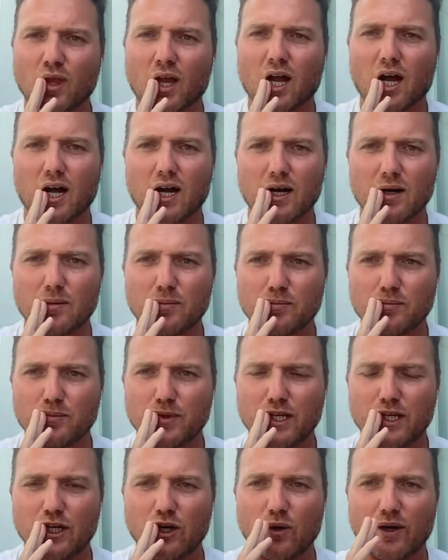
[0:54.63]
and
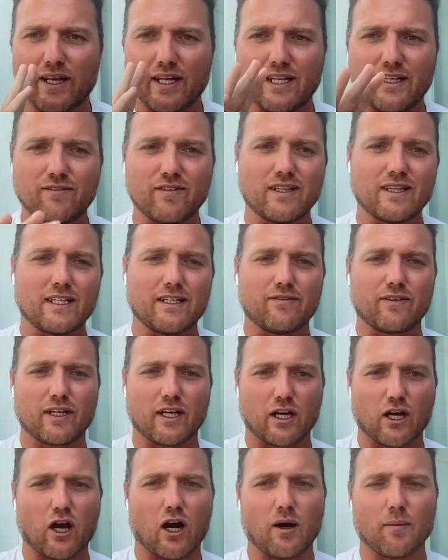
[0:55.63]
even leaving
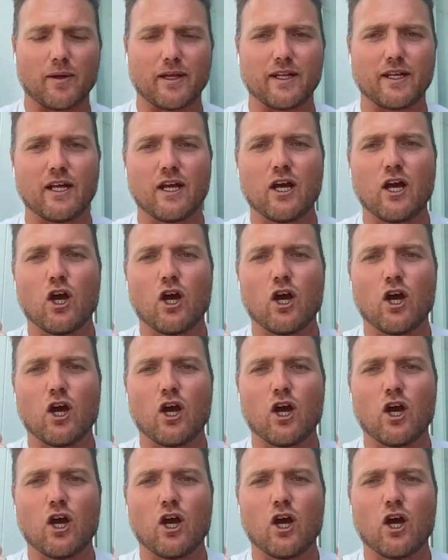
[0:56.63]
a comment